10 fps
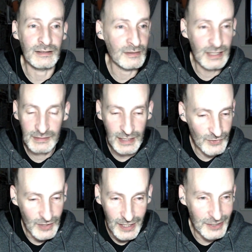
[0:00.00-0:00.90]

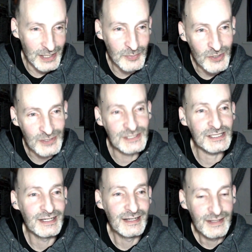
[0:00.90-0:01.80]
That's not a good approach,
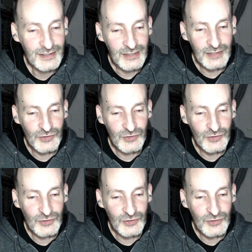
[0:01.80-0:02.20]
right?